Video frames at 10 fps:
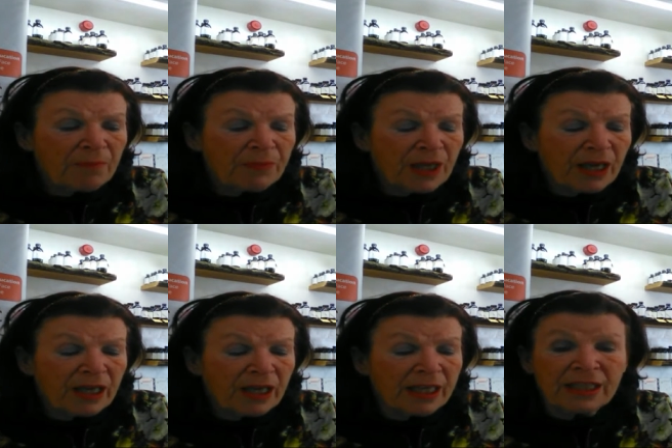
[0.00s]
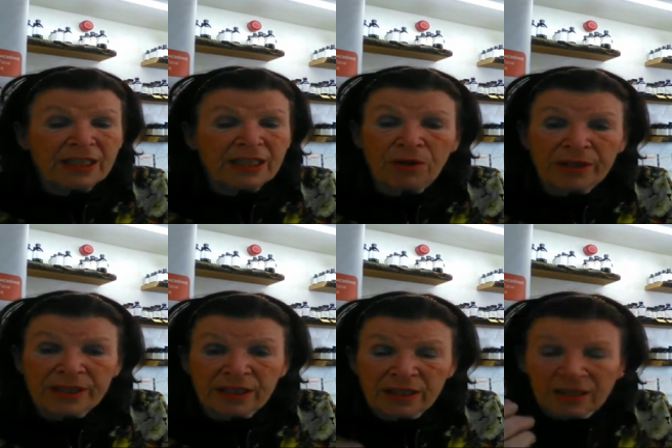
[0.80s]
a, a, demulcent,
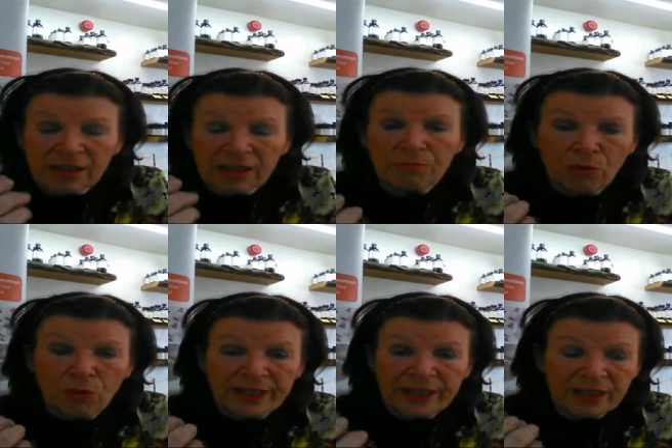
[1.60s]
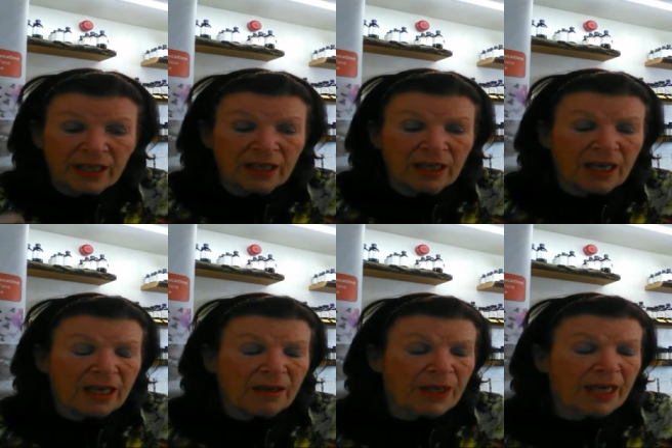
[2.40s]
it's a moistening um,
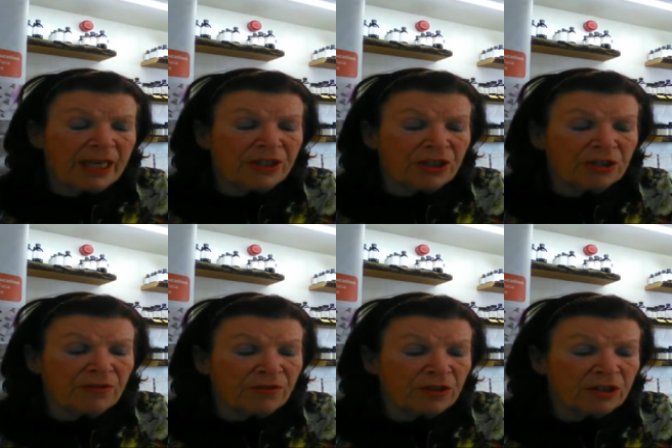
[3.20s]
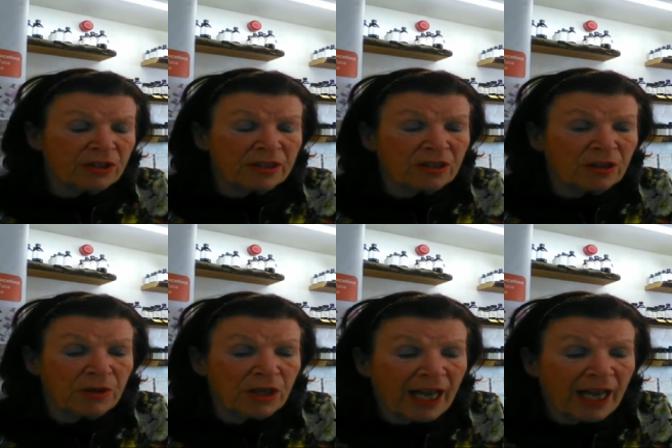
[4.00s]
agent for the, the stomach
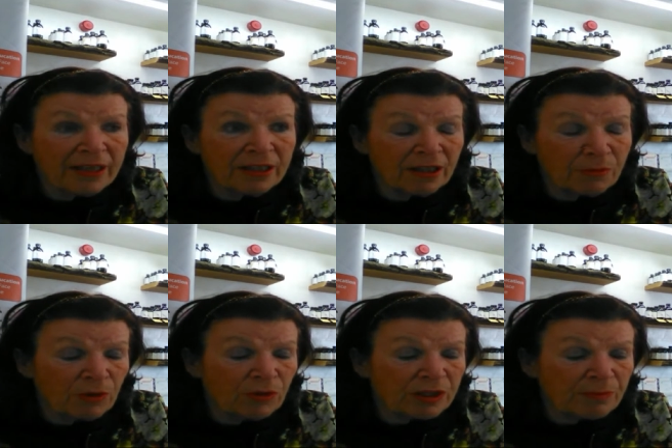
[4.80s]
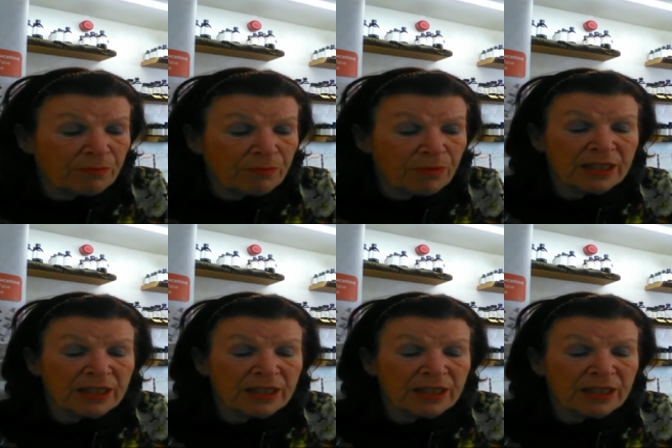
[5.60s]
and the mucous membranes.